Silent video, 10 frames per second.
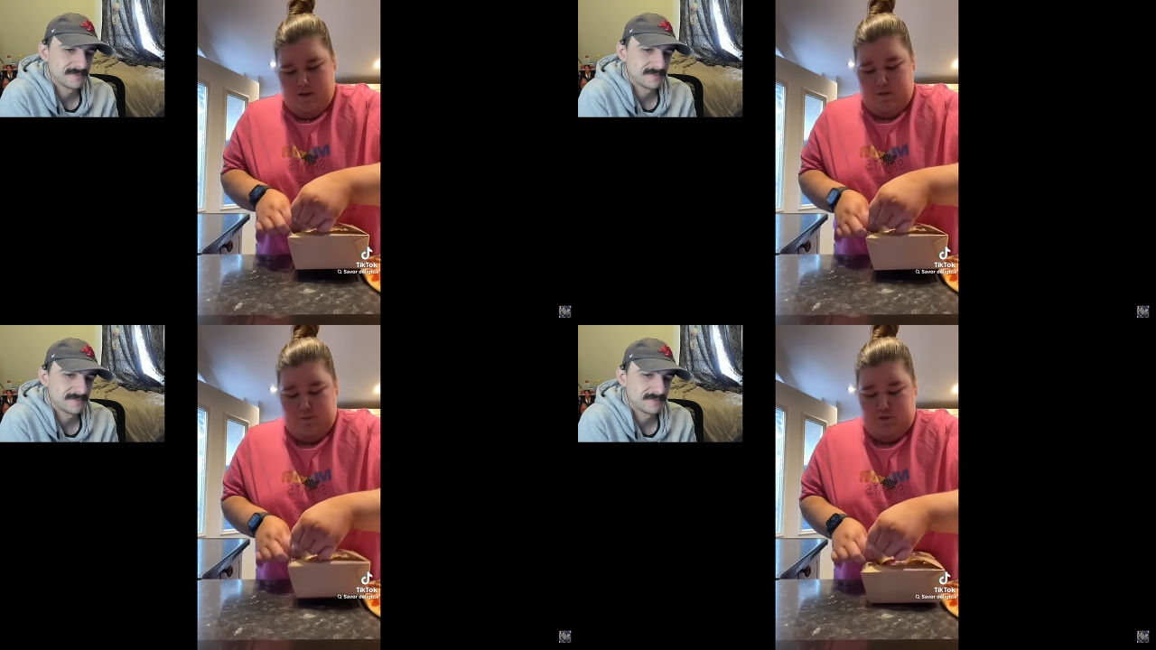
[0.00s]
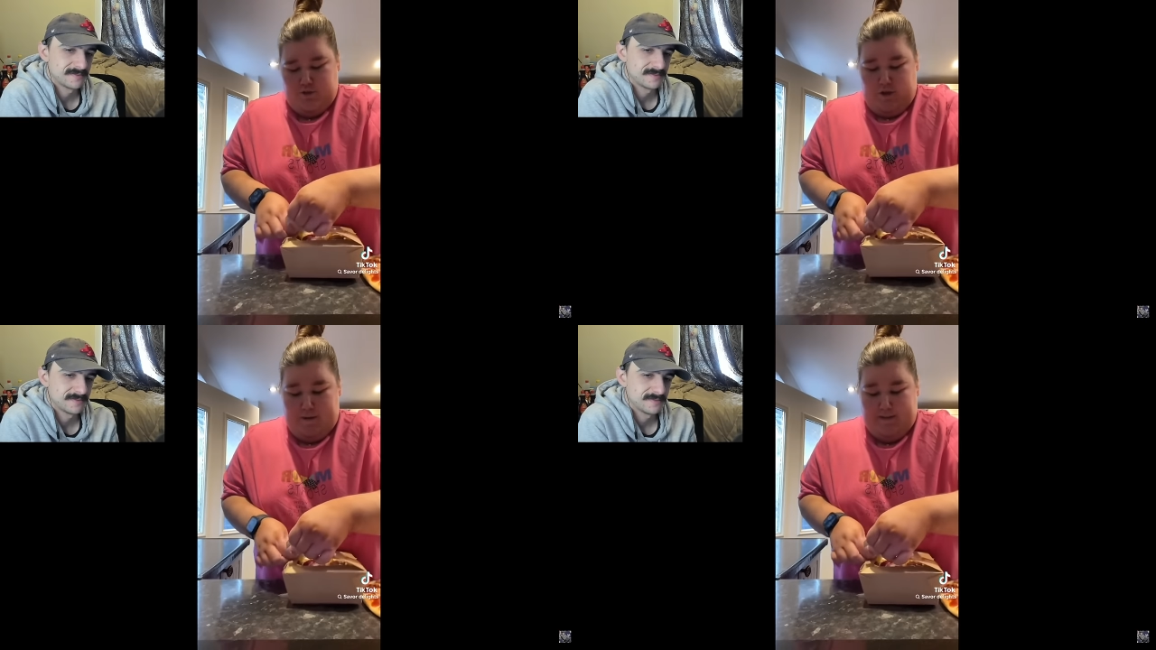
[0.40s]
Speaker 1: so
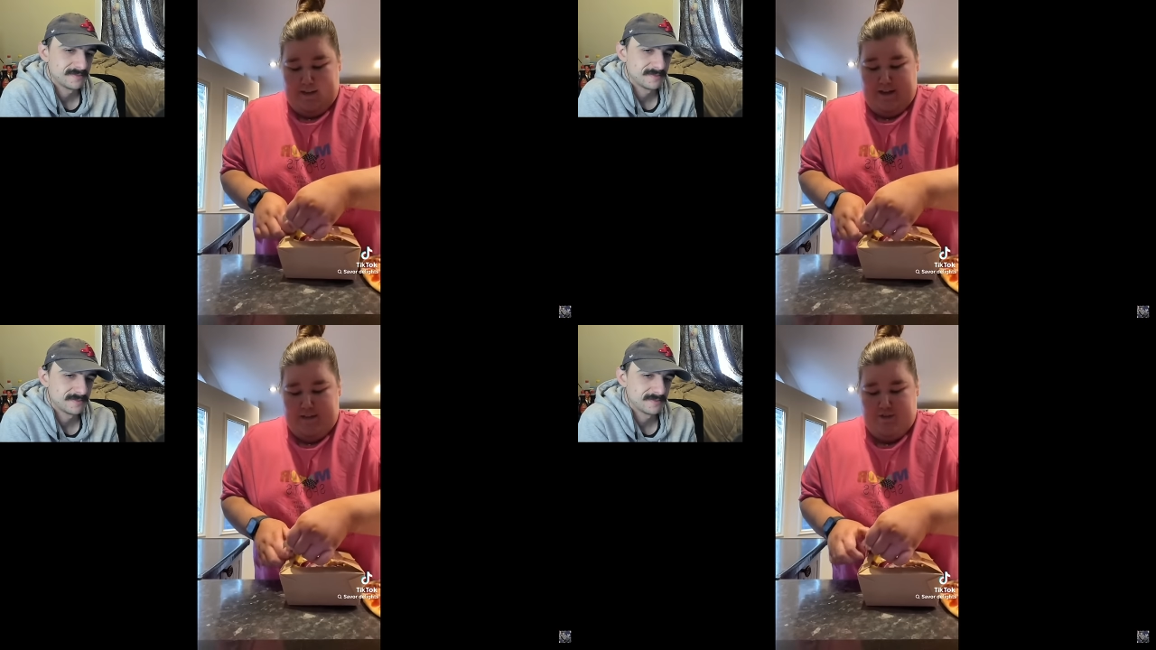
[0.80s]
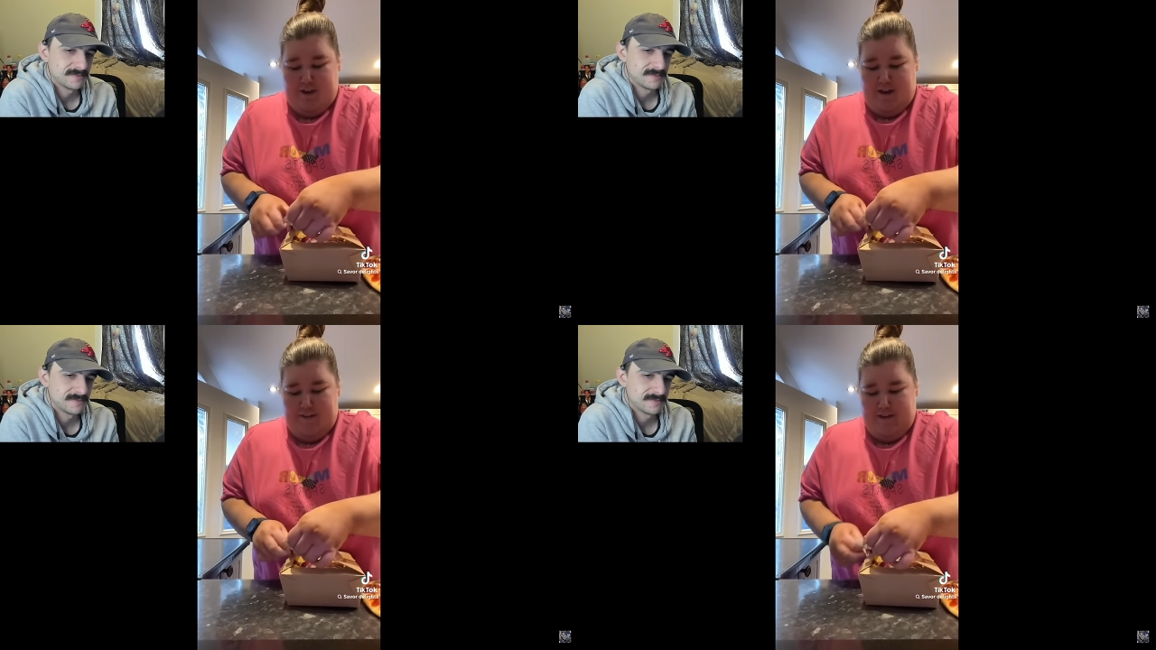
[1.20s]
excited to try
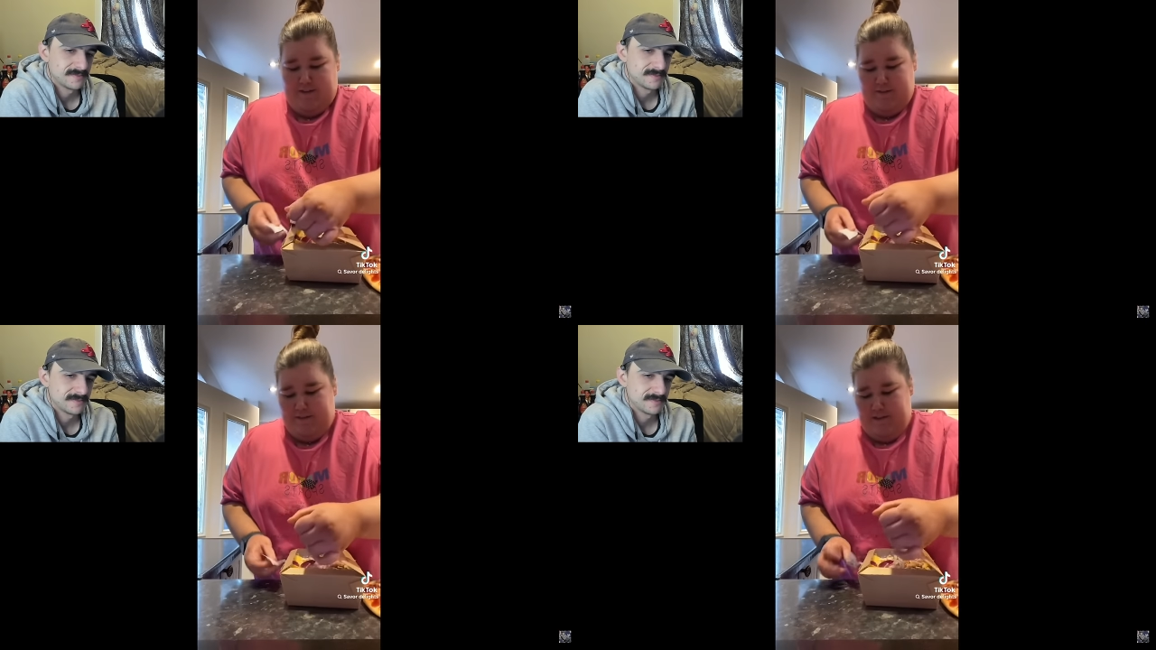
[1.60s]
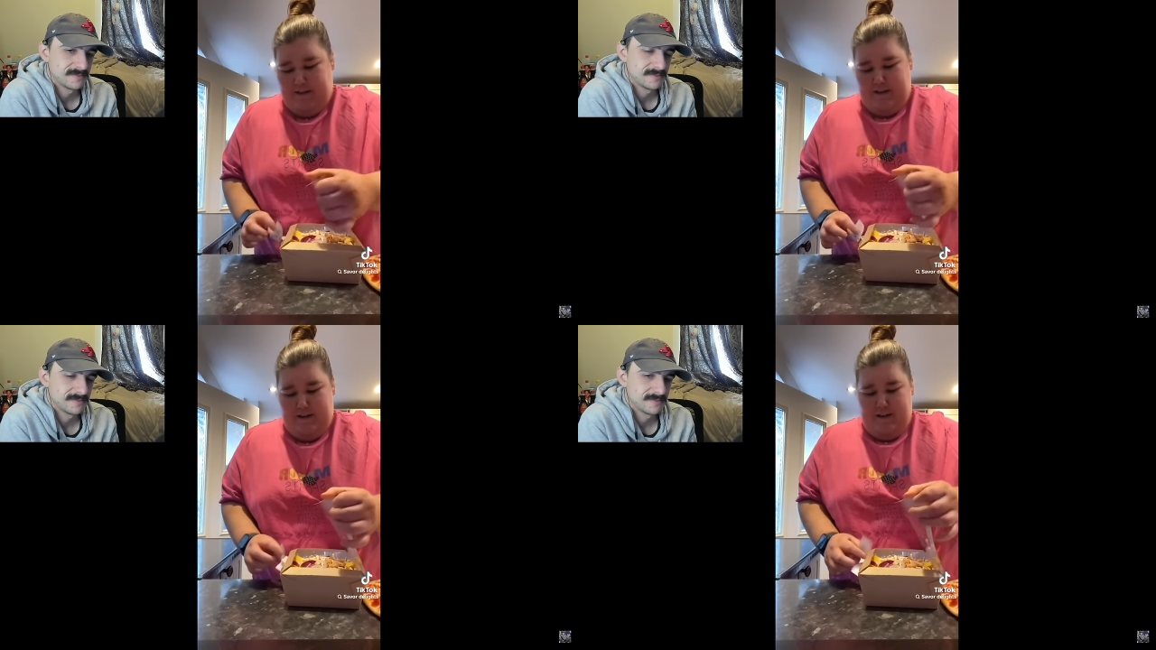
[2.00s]
these. I've seen